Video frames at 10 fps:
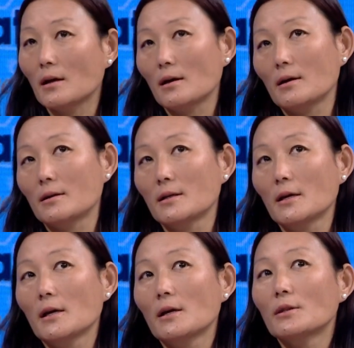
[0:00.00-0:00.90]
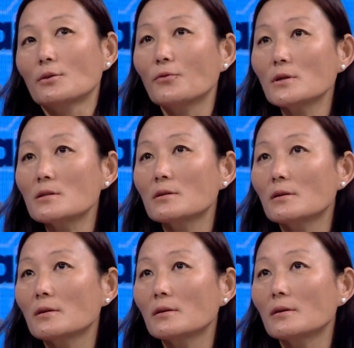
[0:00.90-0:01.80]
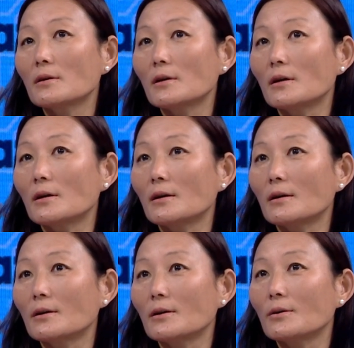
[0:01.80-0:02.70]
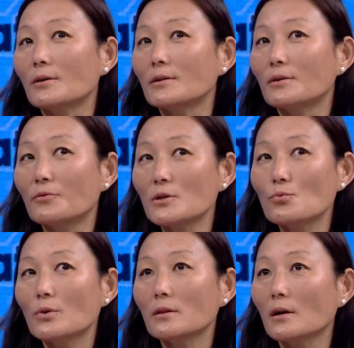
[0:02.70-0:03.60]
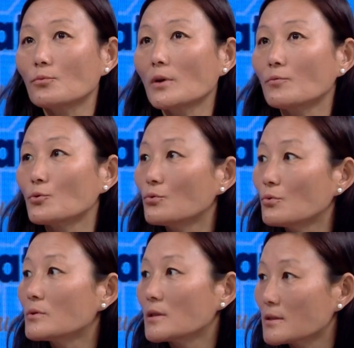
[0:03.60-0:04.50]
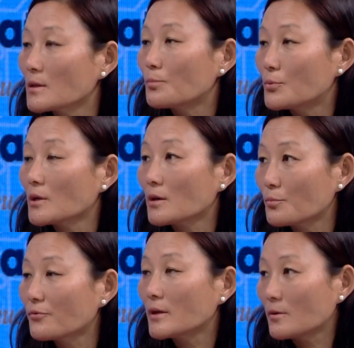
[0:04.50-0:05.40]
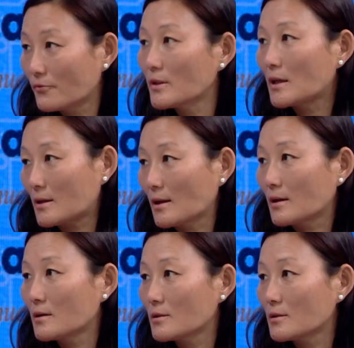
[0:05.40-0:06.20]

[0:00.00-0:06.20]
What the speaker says: And the first one that we have to use is the Bhutan Trade Finnet law.